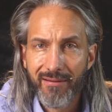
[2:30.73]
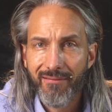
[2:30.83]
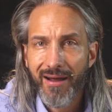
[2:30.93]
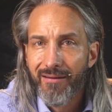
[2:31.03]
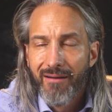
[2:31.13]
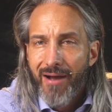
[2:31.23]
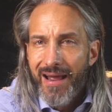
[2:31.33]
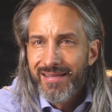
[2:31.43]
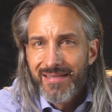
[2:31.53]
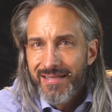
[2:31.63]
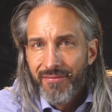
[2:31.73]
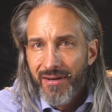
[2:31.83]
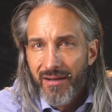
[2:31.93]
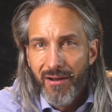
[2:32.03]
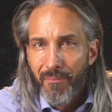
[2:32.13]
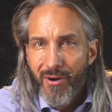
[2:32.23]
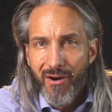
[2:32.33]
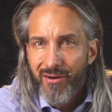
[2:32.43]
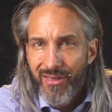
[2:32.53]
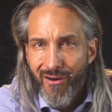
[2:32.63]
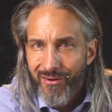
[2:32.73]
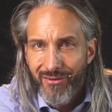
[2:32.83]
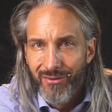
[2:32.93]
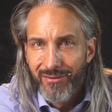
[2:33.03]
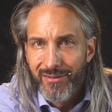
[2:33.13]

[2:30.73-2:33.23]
Why is this even a part of the article?